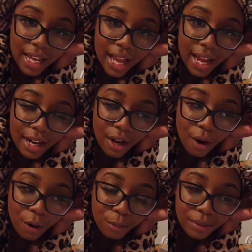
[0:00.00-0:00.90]
I
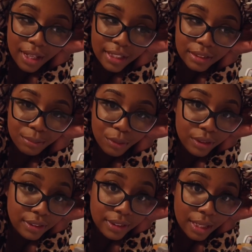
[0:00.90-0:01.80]
hope that it's more
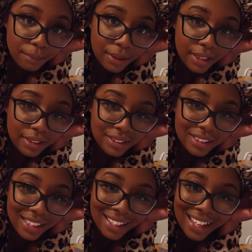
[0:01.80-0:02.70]
than ten minutes
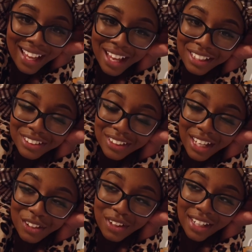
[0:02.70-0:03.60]
so
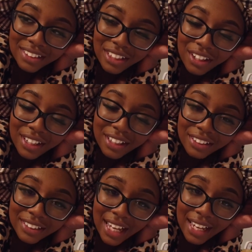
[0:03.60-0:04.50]
that you guys are
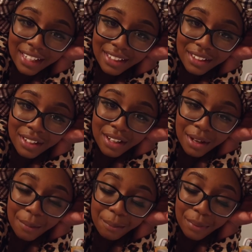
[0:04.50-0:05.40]
entertained.
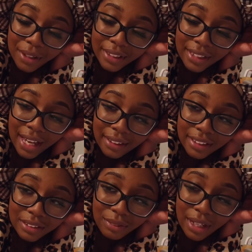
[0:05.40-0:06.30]
But yeah,
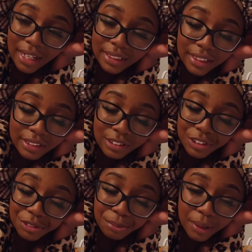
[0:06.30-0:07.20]
this weekend I didn't
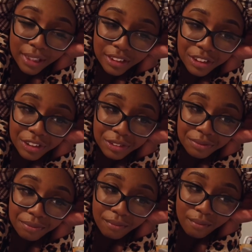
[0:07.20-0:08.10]
do much.
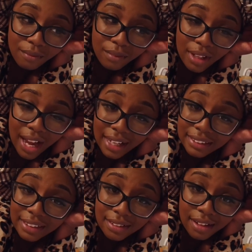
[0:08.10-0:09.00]
I
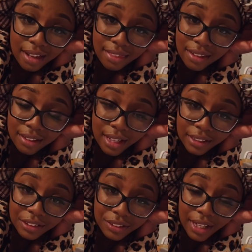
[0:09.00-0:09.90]
did nothing
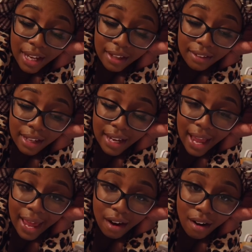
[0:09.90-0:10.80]
yesterday, like
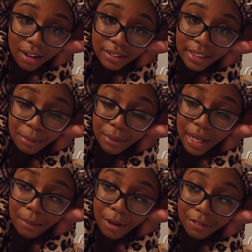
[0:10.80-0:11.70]
at all. Tierper
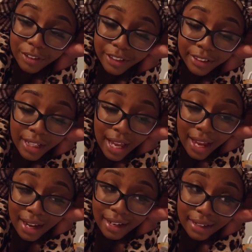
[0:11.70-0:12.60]
came over
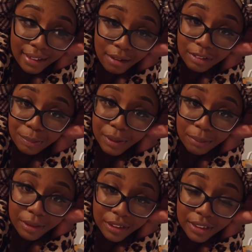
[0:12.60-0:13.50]
and that was pretty
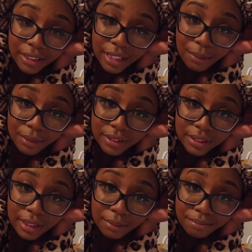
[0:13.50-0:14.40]
much it. I went to
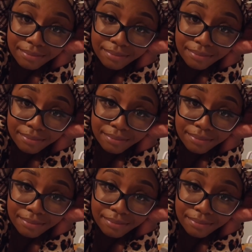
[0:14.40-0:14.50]
sleep.